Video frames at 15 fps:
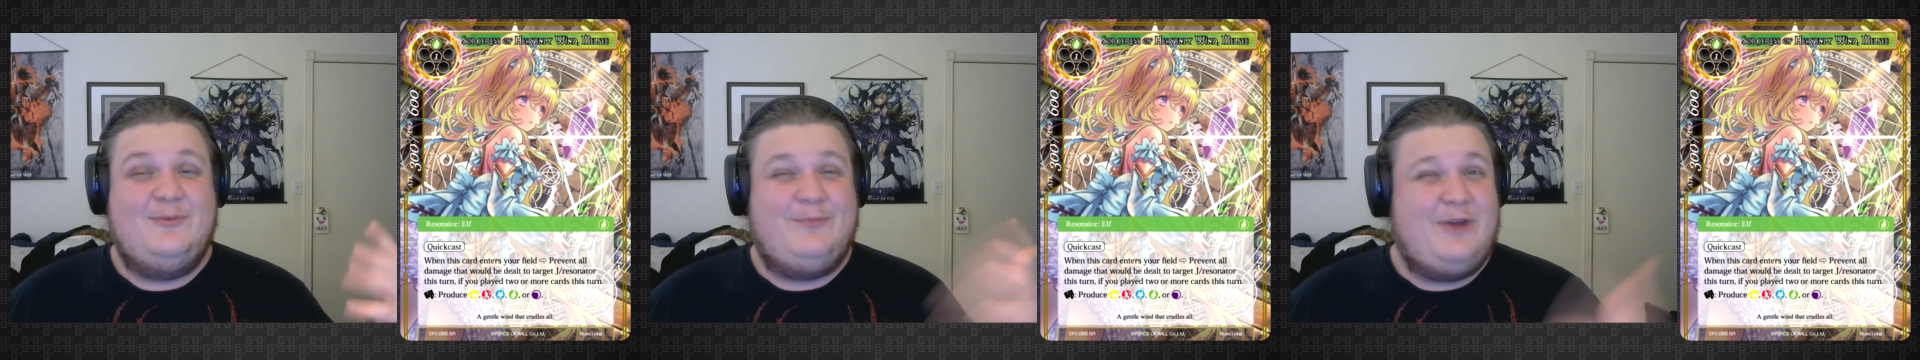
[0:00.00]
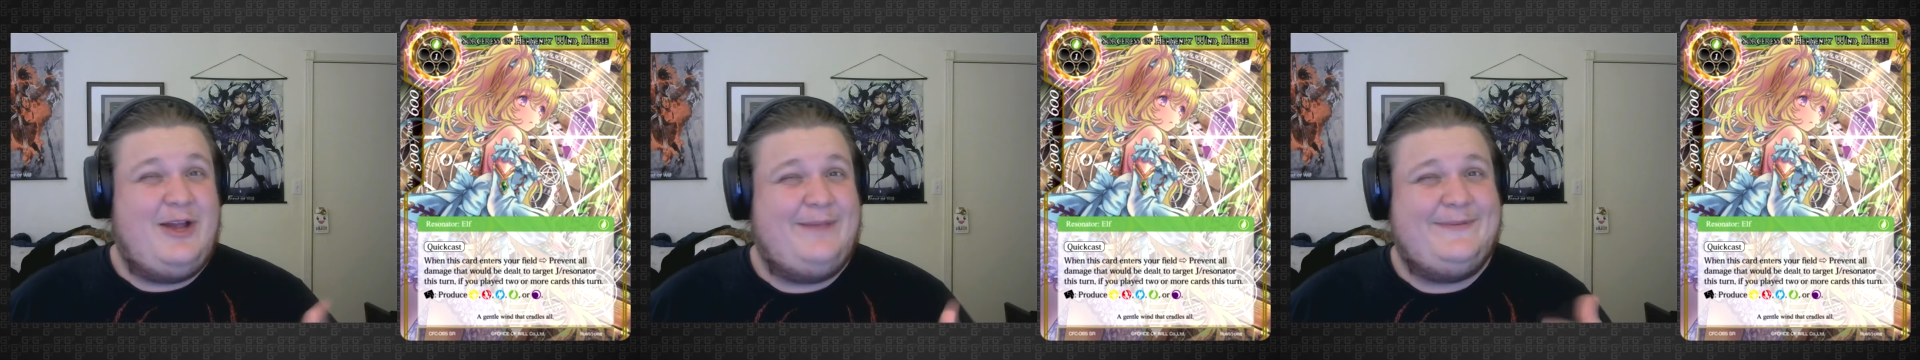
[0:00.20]

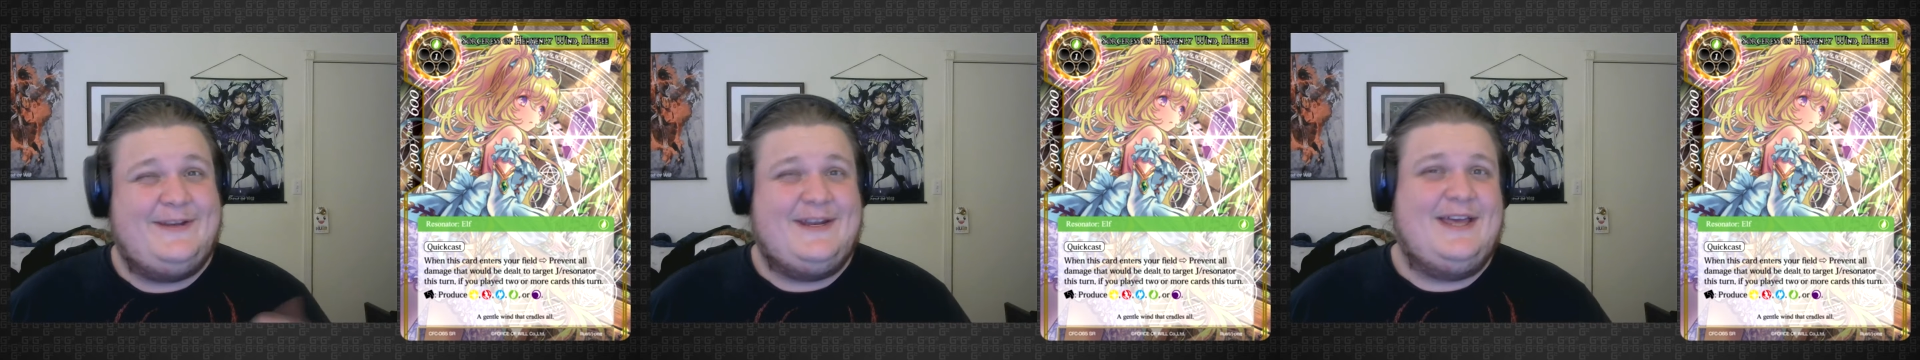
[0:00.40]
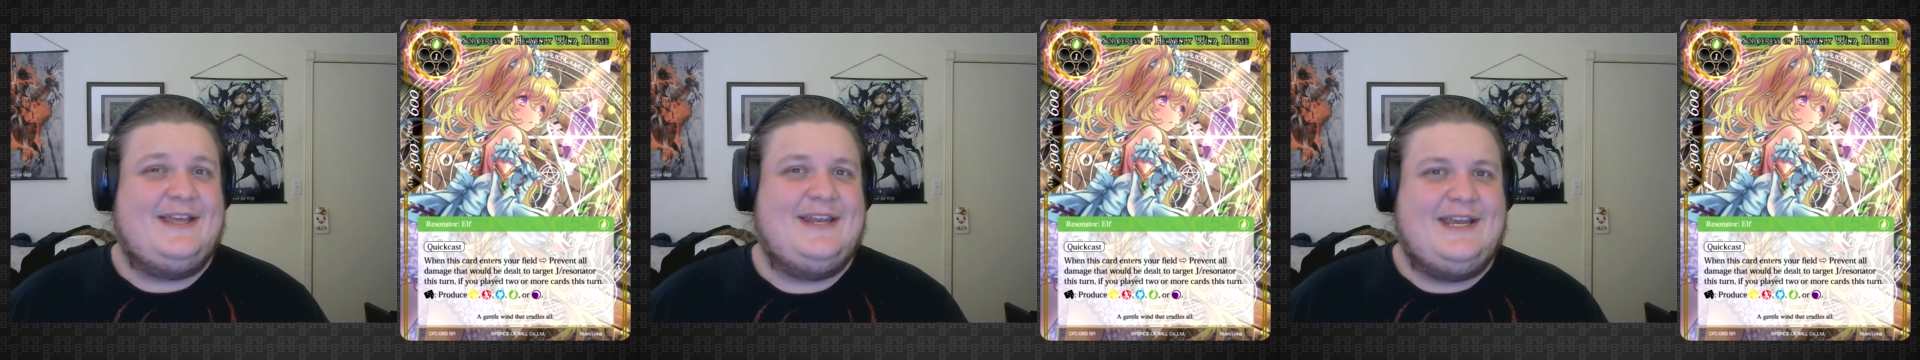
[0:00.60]
probably
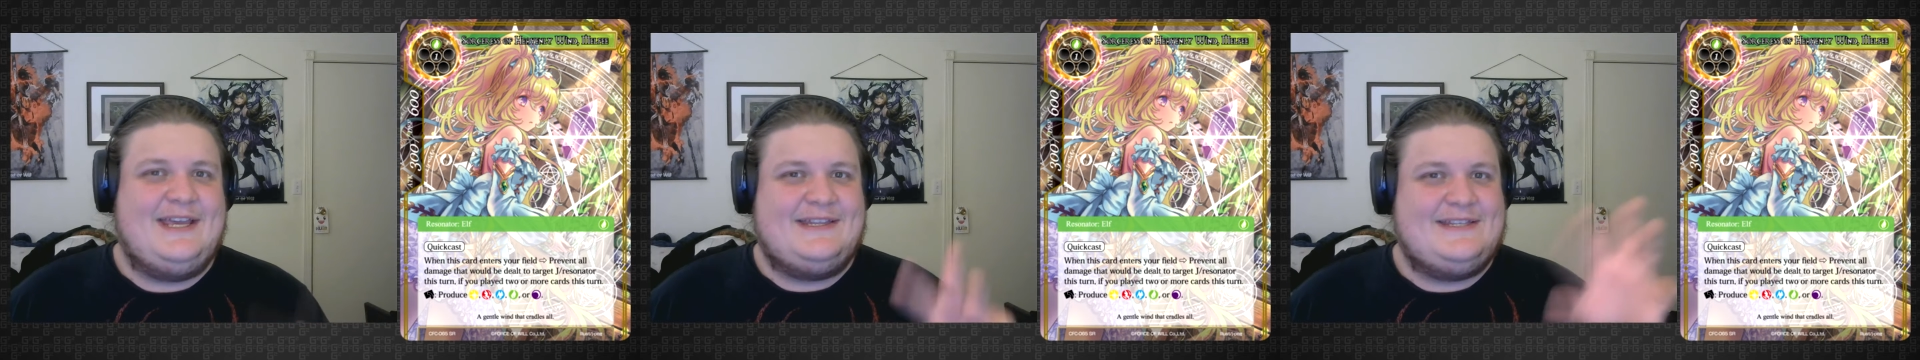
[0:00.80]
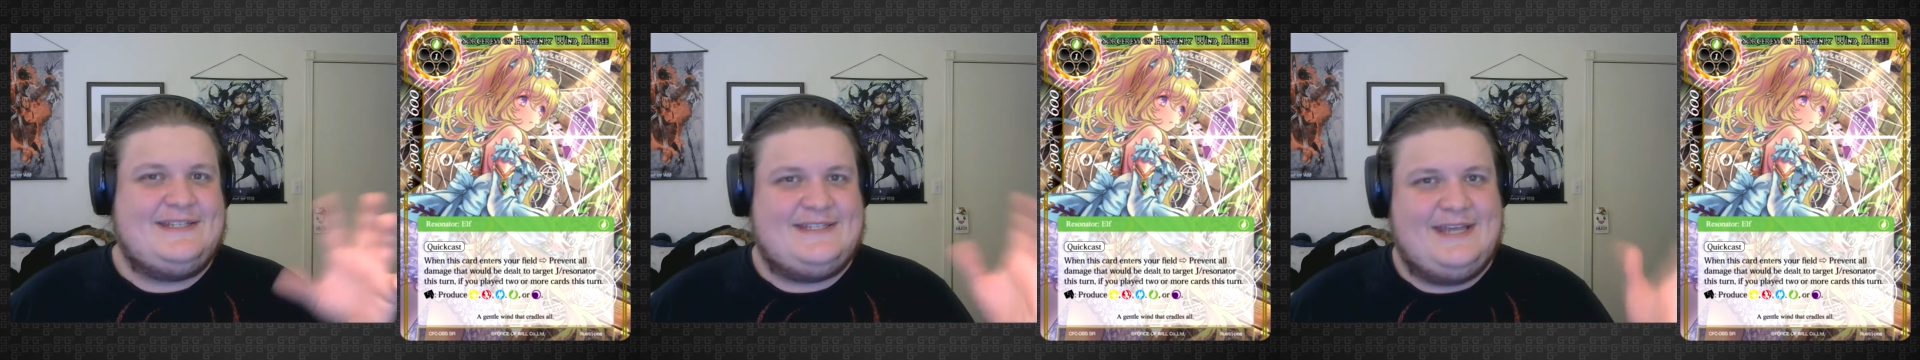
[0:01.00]
not going to
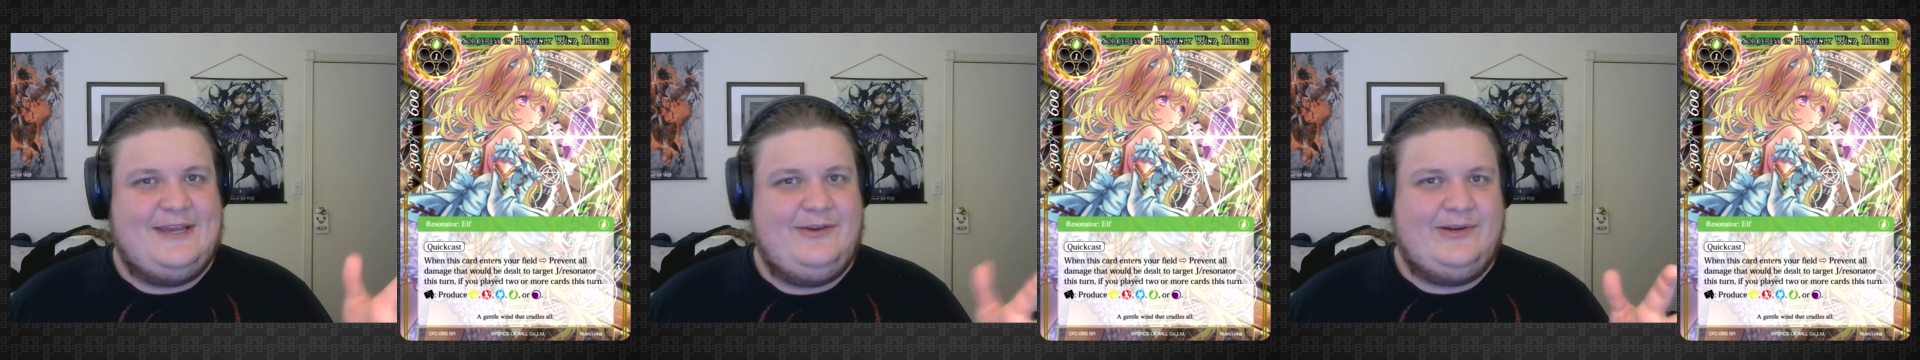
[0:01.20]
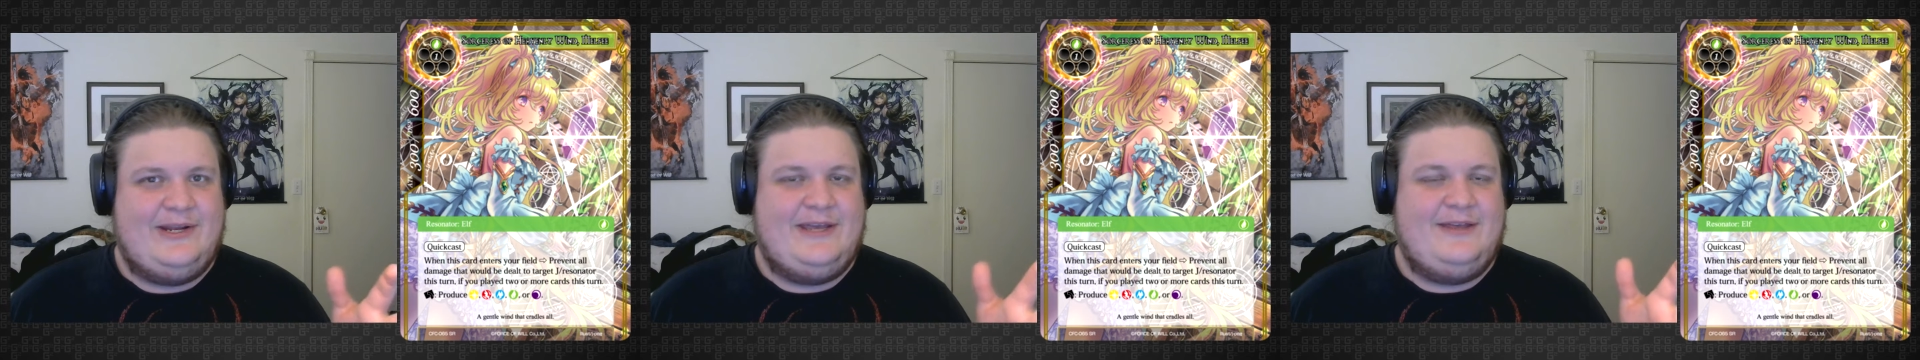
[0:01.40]
get the
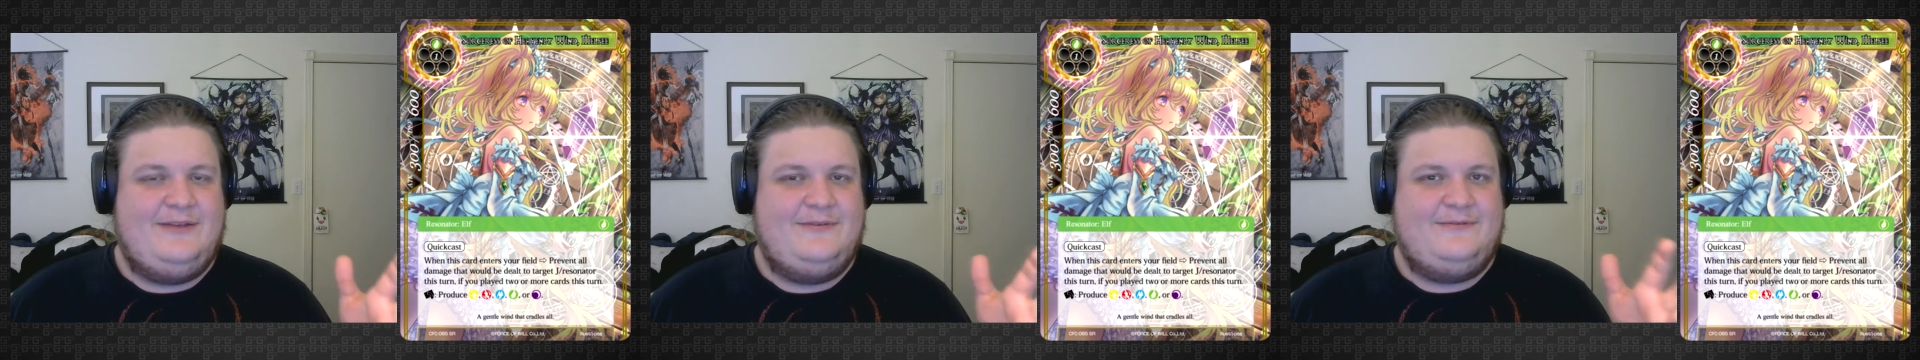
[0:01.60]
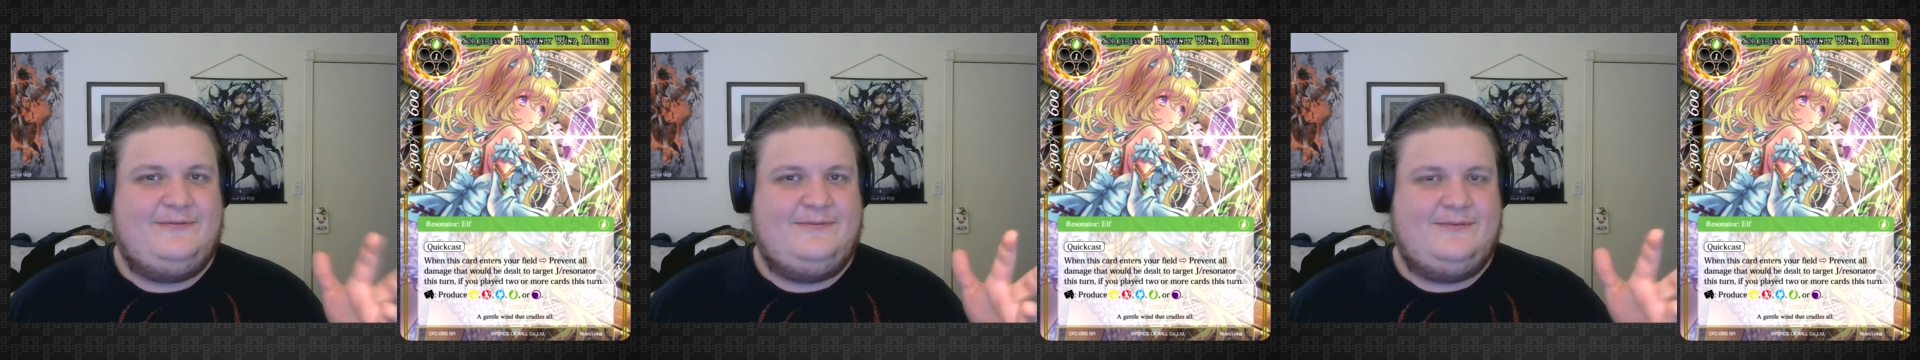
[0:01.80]
Sacred Elf